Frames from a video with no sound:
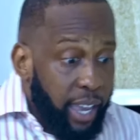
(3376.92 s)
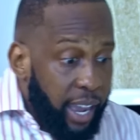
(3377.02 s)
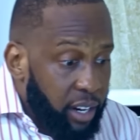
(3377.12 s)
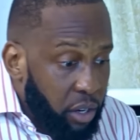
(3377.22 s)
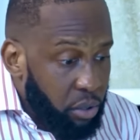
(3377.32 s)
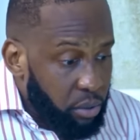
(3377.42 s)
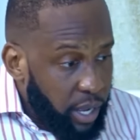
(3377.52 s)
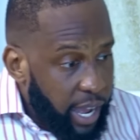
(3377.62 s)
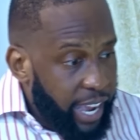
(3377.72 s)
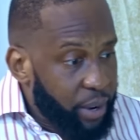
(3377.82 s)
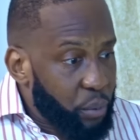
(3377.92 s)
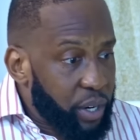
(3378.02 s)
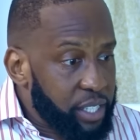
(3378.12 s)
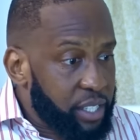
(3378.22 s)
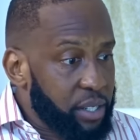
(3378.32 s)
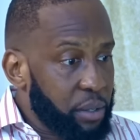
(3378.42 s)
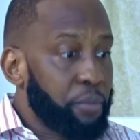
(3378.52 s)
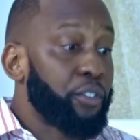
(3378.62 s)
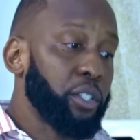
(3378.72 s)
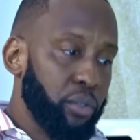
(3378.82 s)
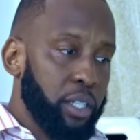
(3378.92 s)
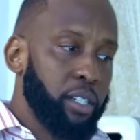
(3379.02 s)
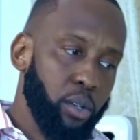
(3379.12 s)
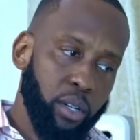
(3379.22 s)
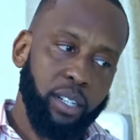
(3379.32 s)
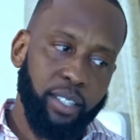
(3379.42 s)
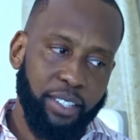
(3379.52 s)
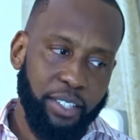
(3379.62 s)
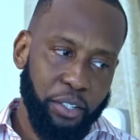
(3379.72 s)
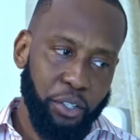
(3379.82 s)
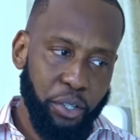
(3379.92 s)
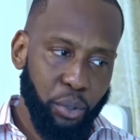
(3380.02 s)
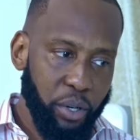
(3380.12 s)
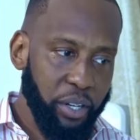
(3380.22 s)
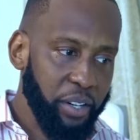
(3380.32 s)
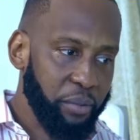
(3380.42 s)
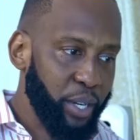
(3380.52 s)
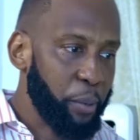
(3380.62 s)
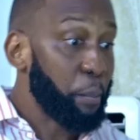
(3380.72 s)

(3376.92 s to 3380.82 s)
Yeah, no. I wanted to... First of all, the door is a serious worry of mine.